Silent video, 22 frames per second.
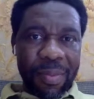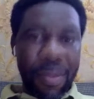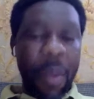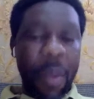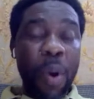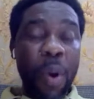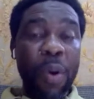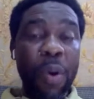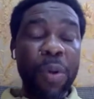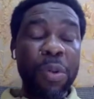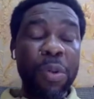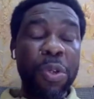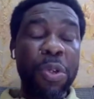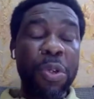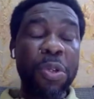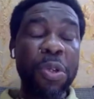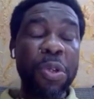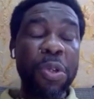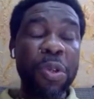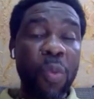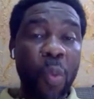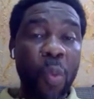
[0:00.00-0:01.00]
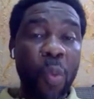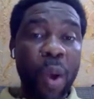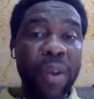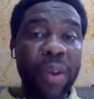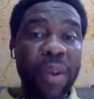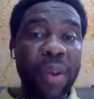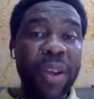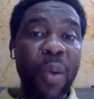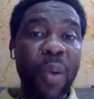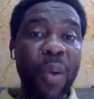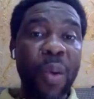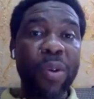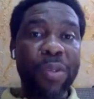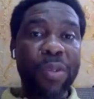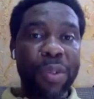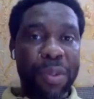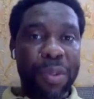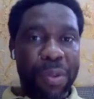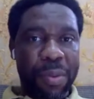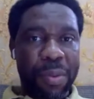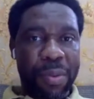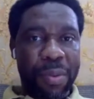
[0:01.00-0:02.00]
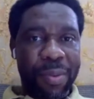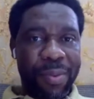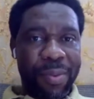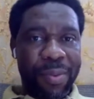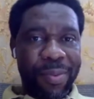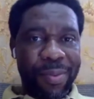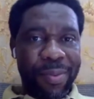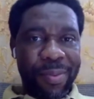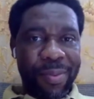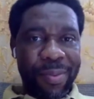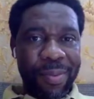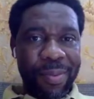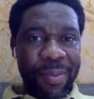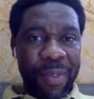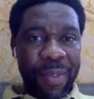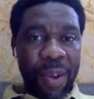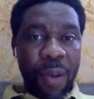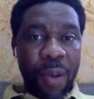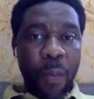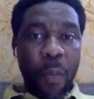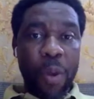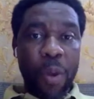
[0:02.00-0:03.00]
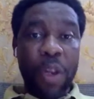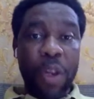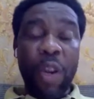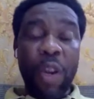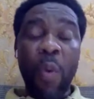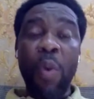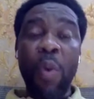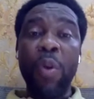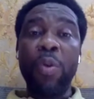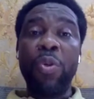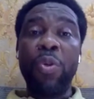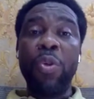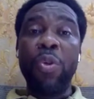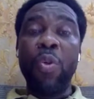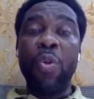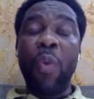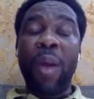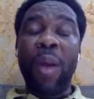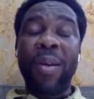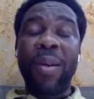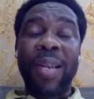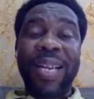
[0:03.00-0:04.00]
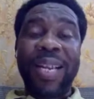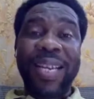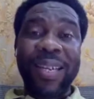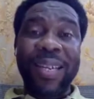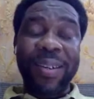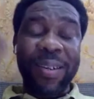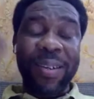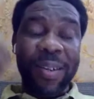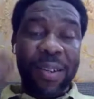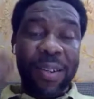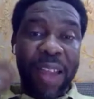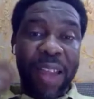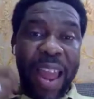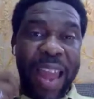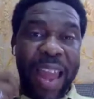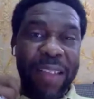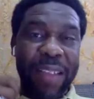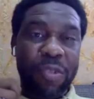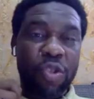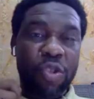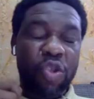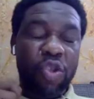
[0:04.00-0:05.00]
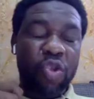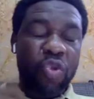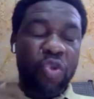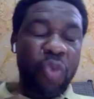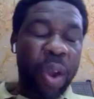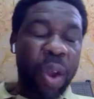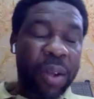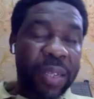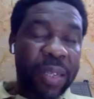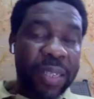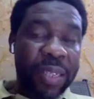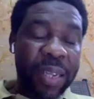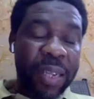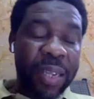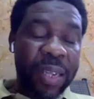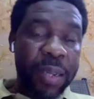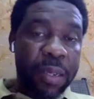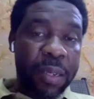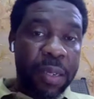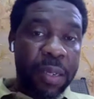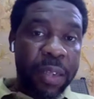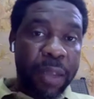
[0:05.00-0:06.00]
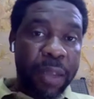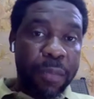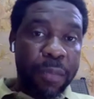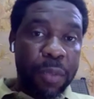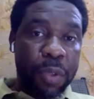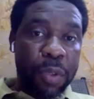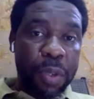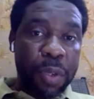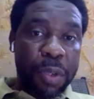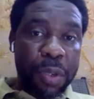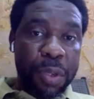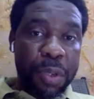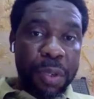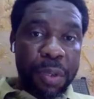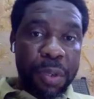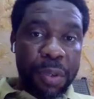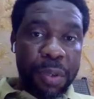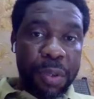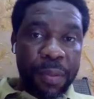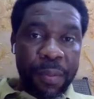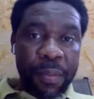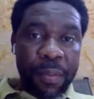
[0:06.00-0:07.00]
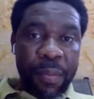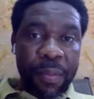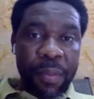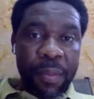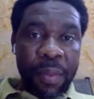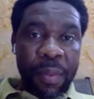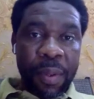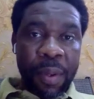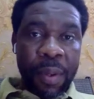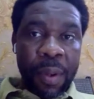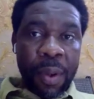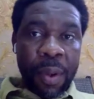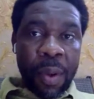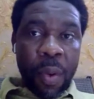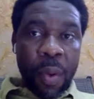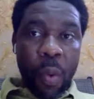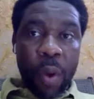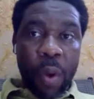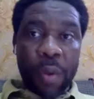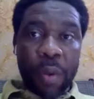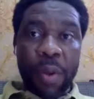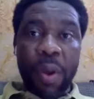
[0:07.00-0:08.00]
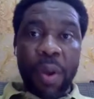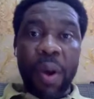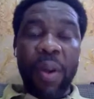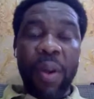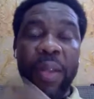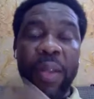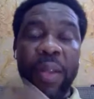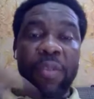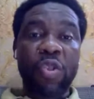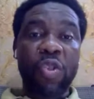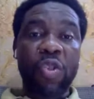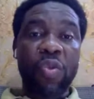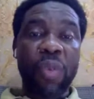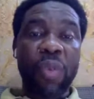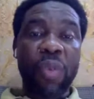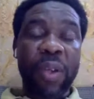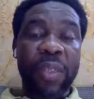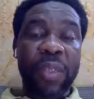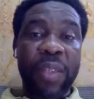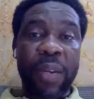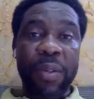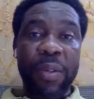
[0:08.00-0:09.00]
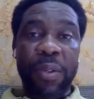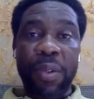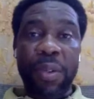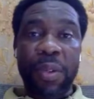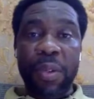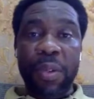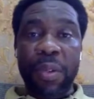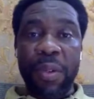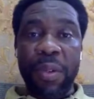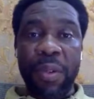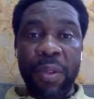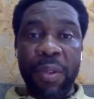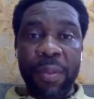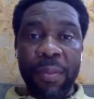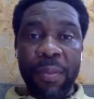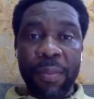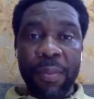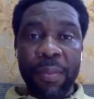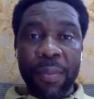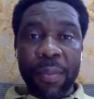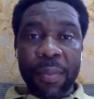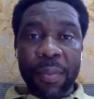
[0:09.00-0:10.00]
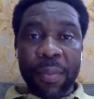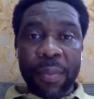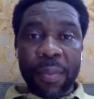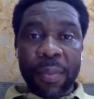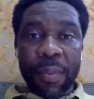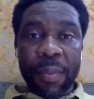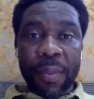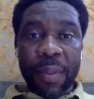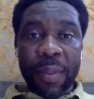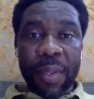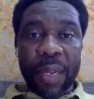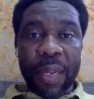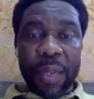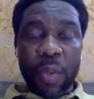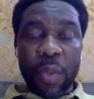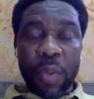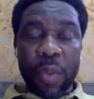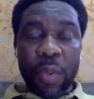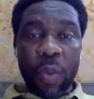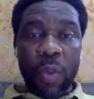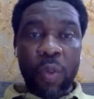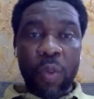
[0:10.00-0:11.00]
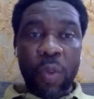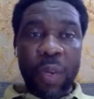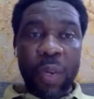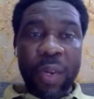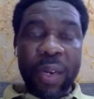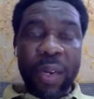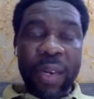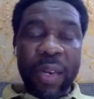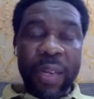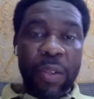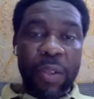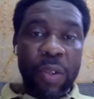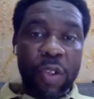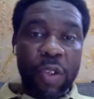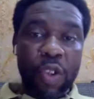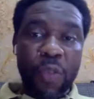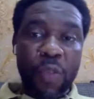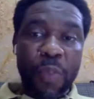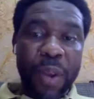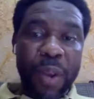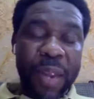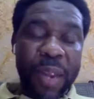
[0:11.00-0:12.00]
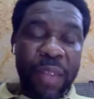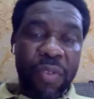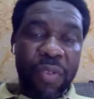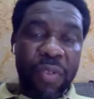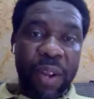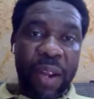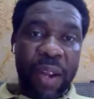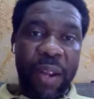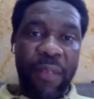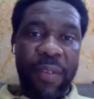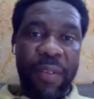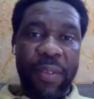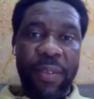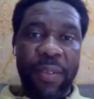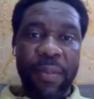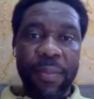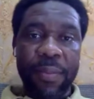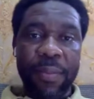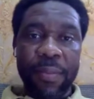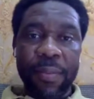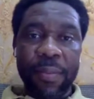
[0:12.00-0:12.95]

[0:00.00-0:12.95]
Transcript: They want to do what they want to do but they don't want to do what God instructed them to do. What God instructed you to do is what will lead to supernatural harvest.